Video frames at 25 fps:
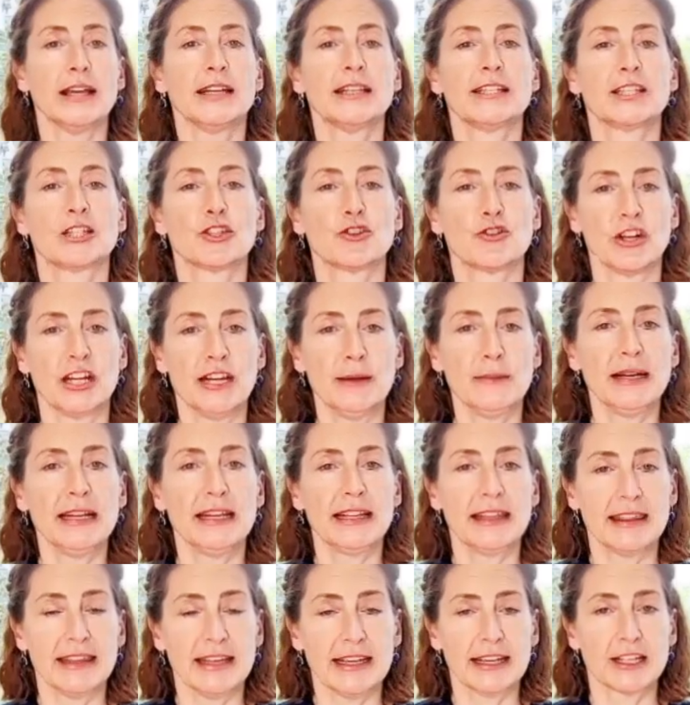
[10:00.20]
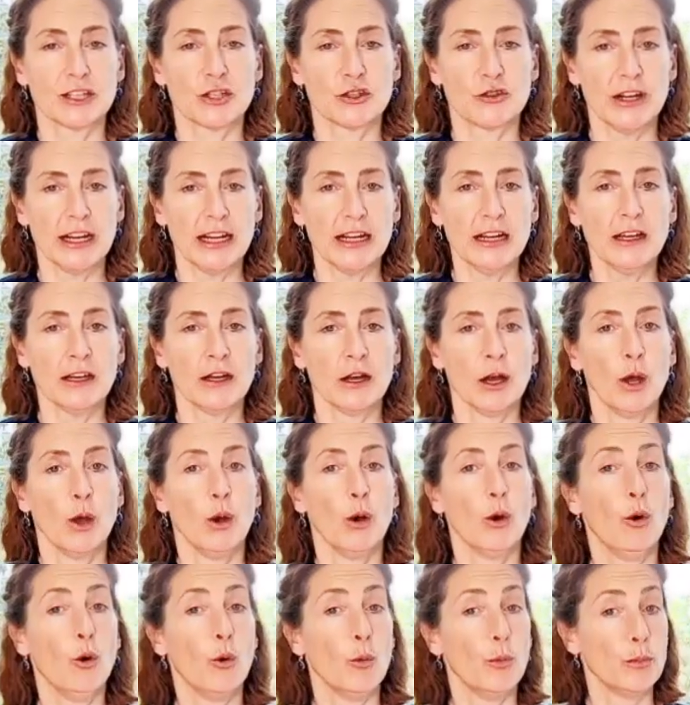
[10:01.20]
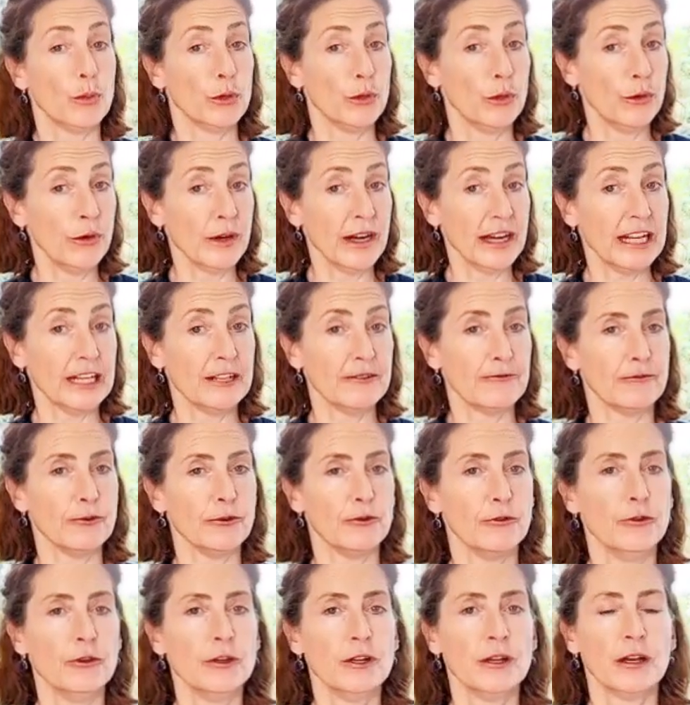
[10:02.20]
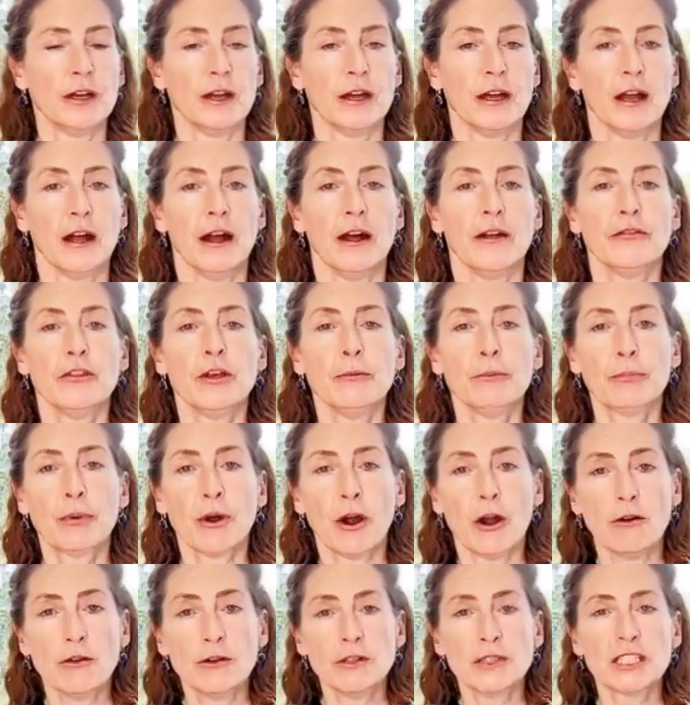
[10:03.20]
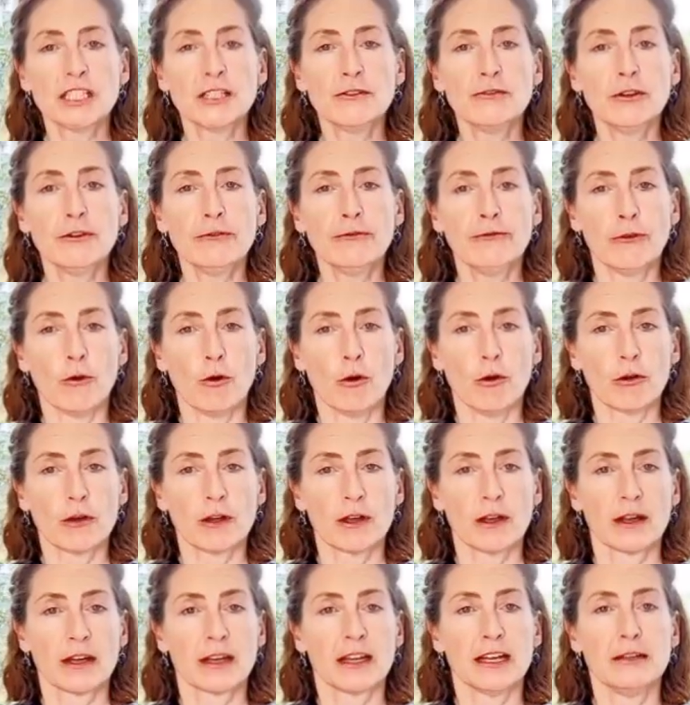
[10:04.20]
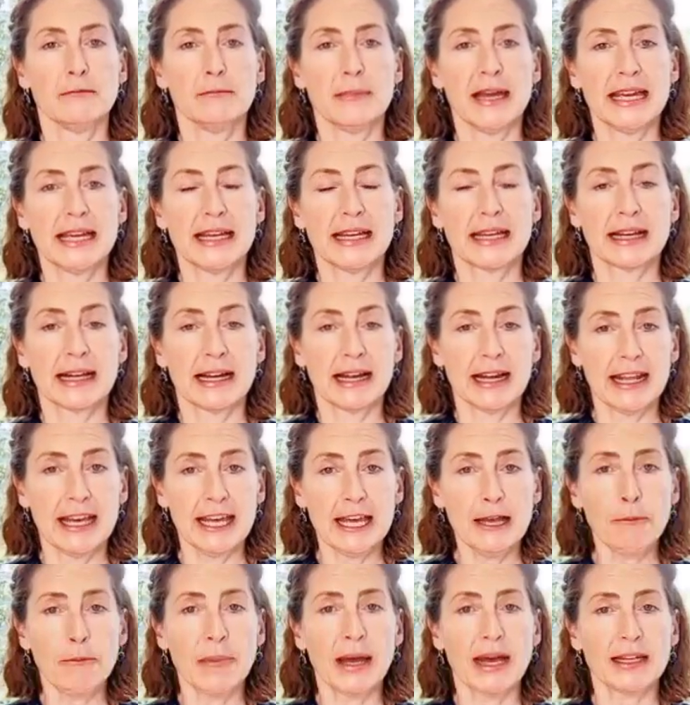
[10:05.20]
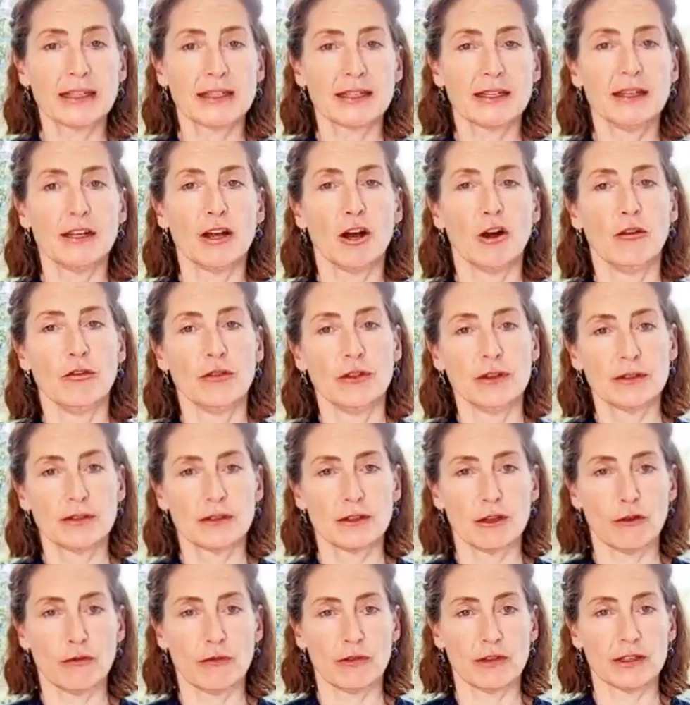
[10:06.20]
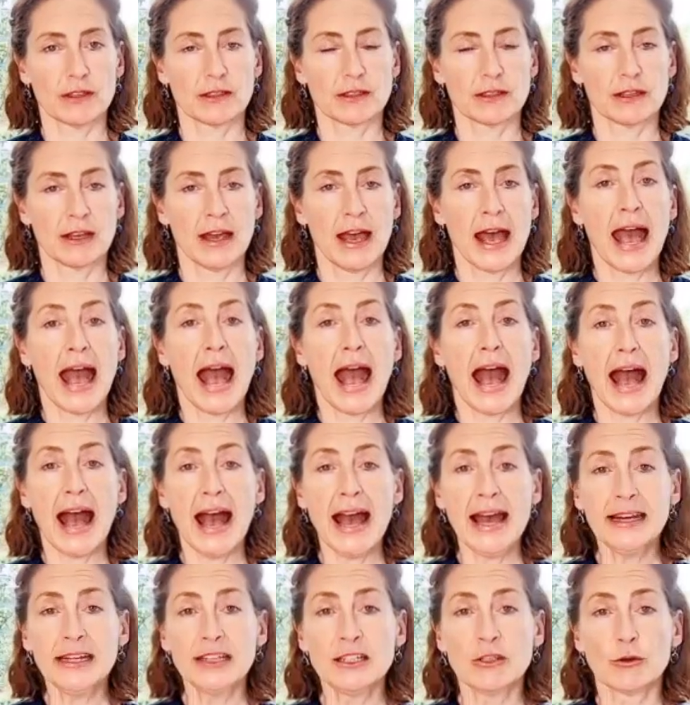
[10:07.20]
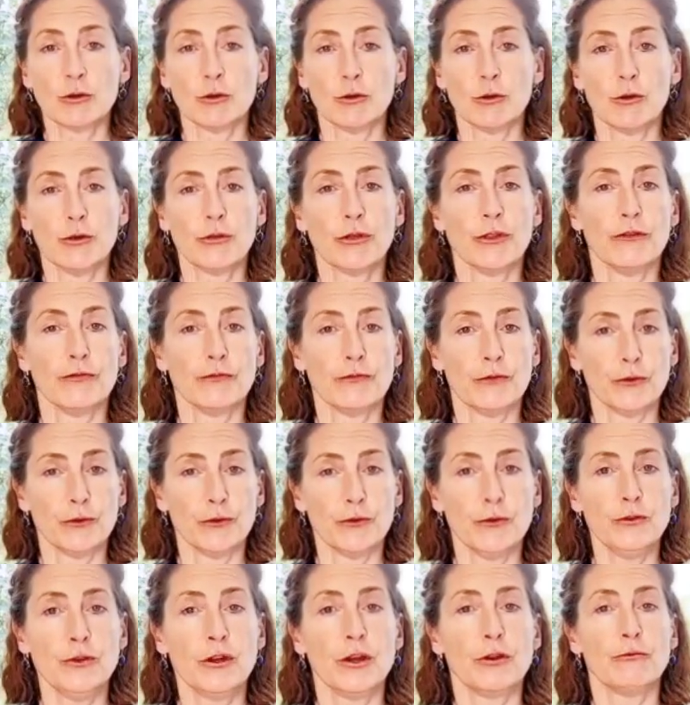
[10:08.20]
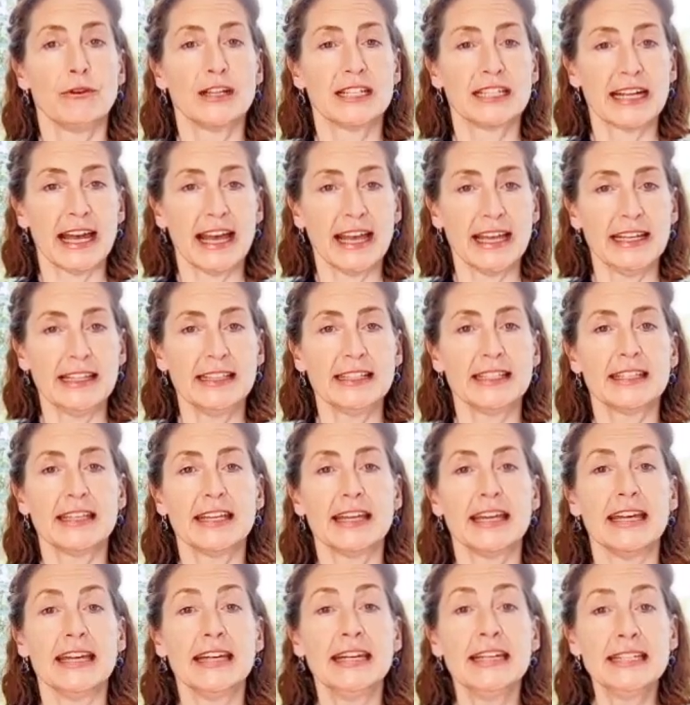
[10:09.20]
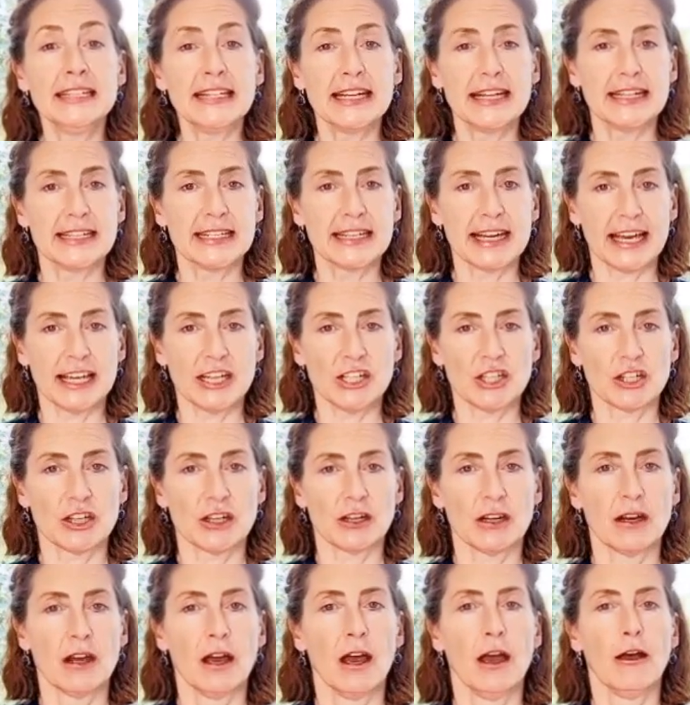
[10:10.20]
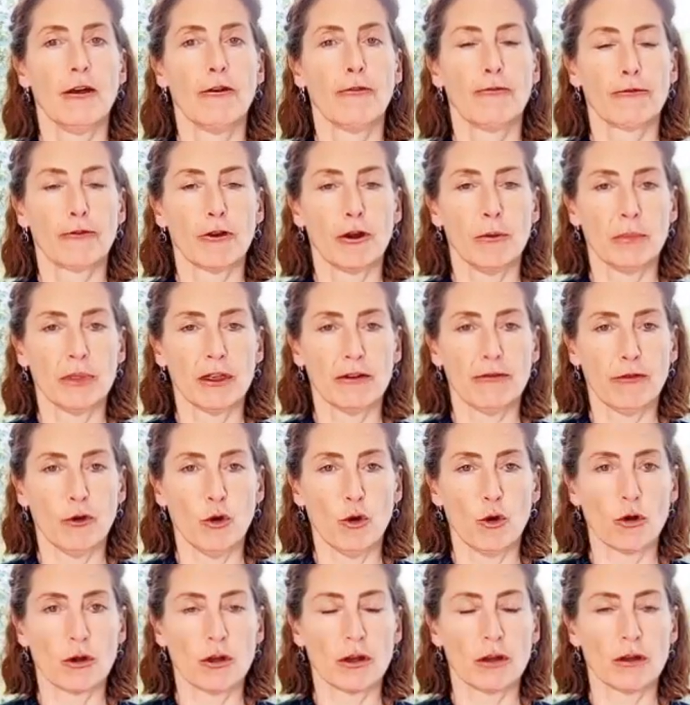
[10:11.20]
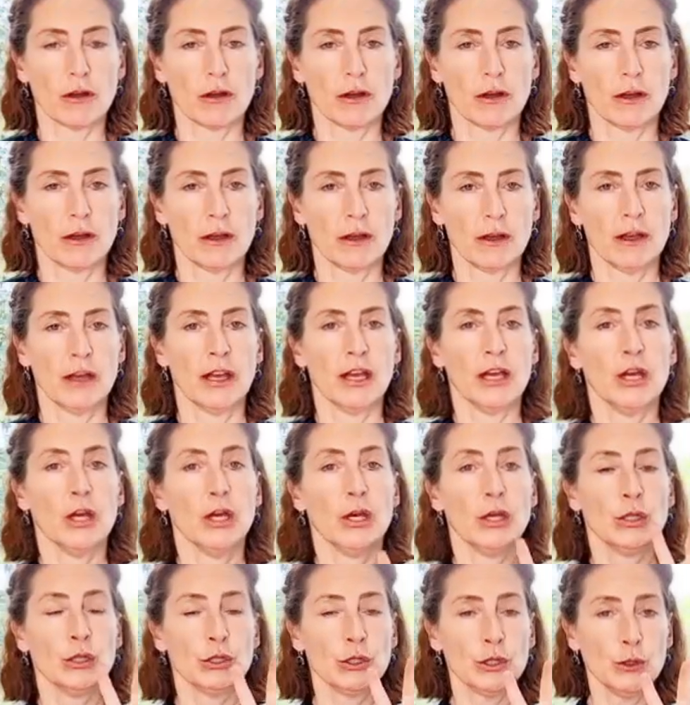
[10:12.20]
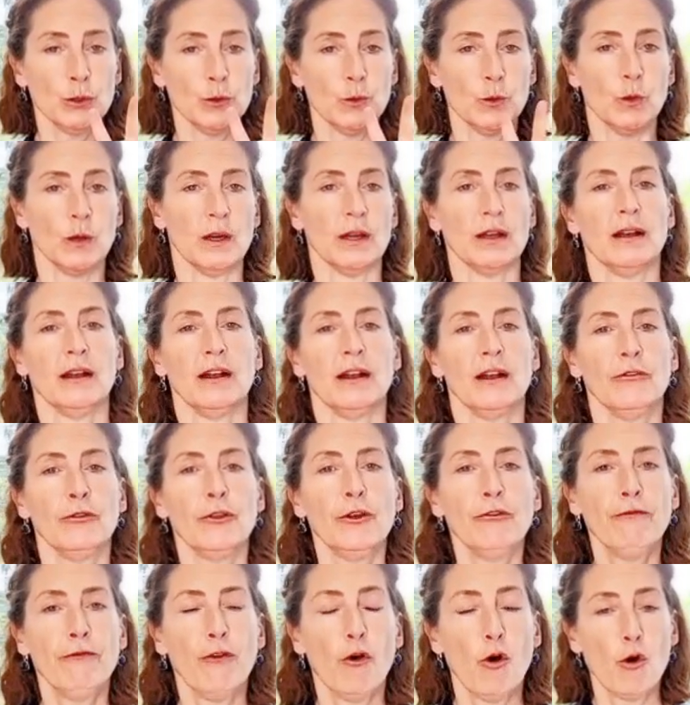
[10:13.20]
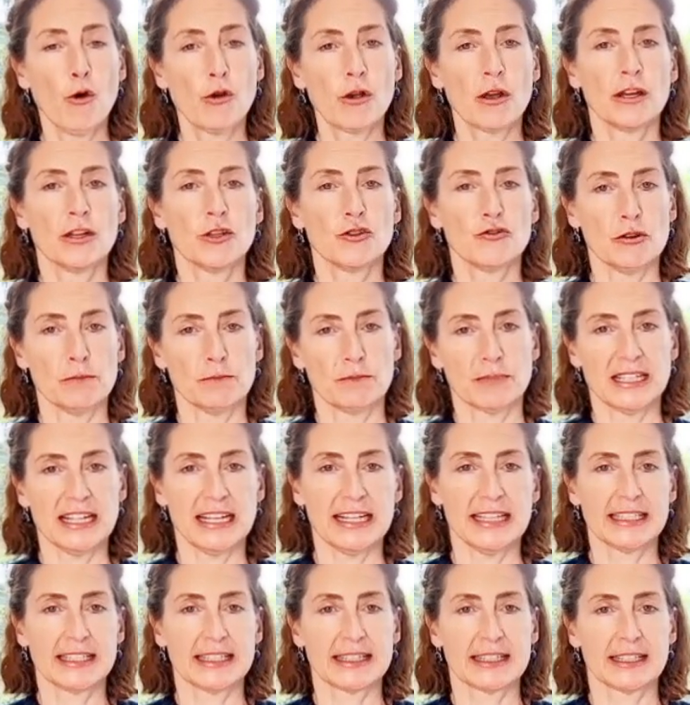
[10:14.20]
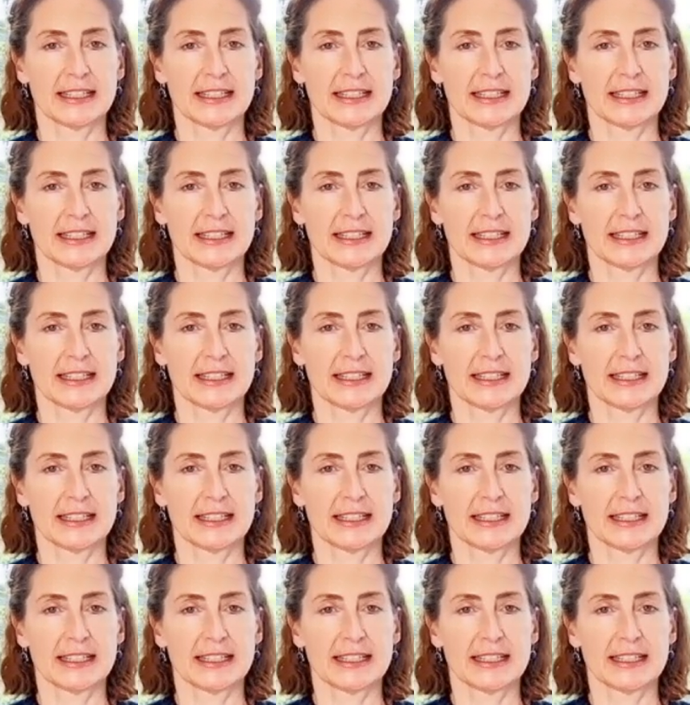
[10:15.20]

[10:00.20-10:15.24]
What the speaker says: extremely thick drink or pureed food, the prongs of a fork can make a clear pattern on the surface and/or the food retains the indentation from the fork. 2. The fork drip test.